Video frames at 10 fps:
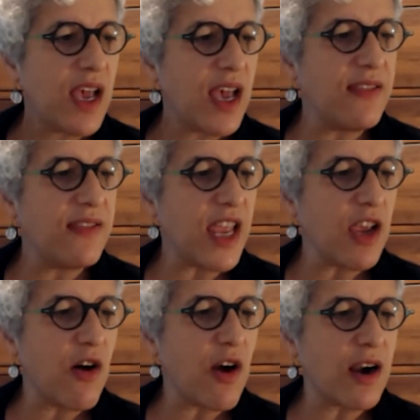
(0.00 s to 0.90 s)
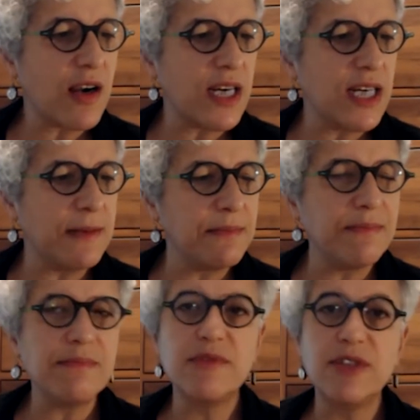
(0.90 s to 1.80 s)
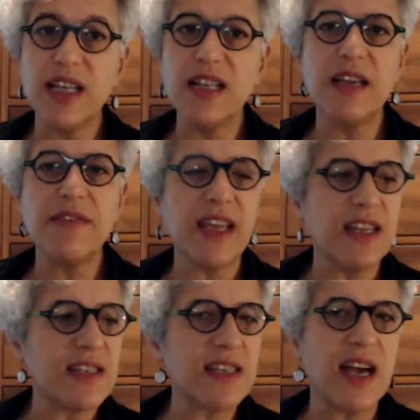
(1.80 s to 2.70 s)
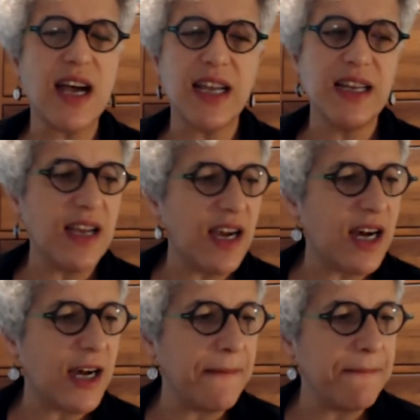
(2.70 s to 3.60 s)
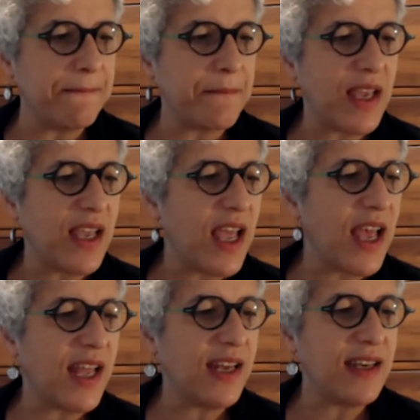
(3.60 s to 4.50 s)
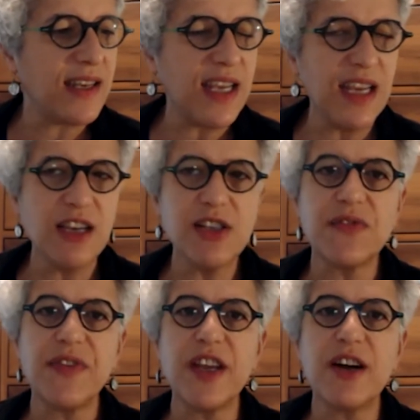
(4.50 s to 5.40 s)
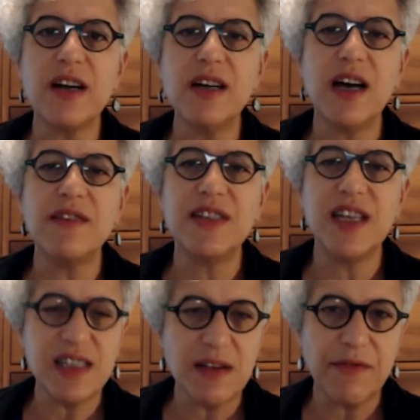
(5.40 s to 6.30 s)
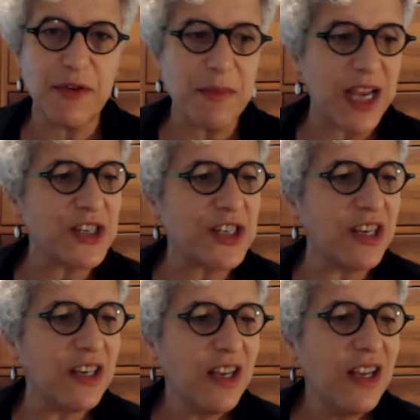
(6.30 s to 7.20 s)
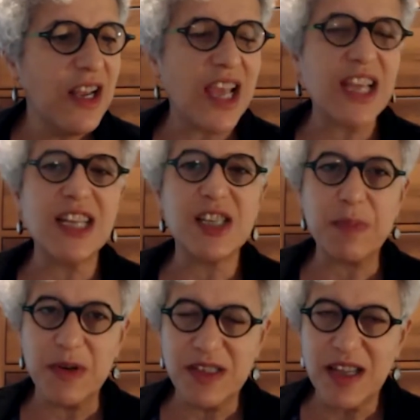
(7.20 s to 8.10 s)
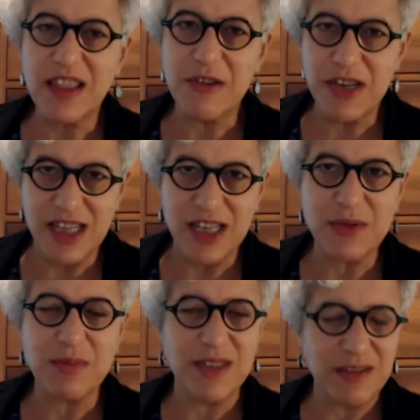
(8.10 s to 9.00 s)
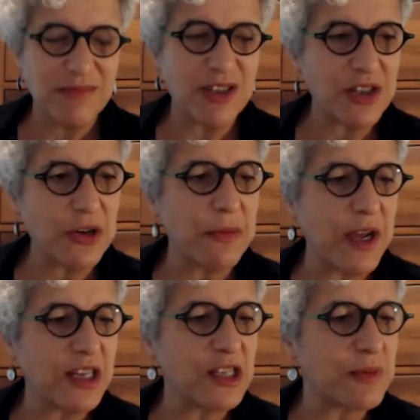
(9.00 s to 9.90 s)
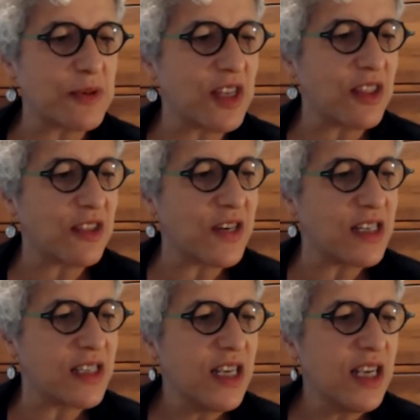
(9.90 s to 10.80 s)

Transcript: And they are um, really living inside um, an ecosphere of disinformation and conspiracy theories, as we just heard about conspiracy theories,